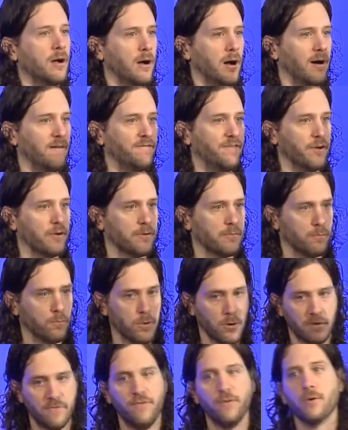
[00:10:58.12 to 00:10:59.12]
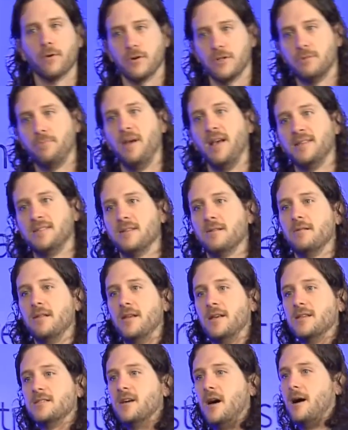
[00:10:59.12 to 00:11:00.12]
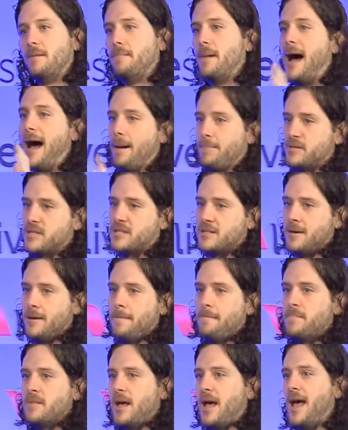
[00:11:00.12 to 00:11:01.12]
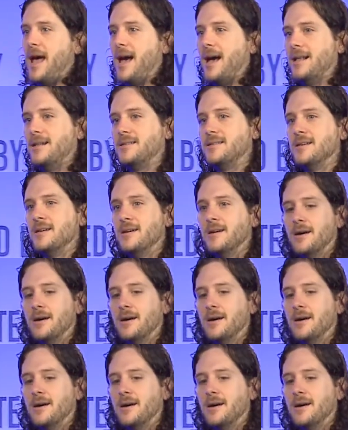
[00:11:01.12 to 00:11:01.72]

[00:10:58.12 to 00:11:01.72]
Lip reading: of their workforce basically is on Maps. And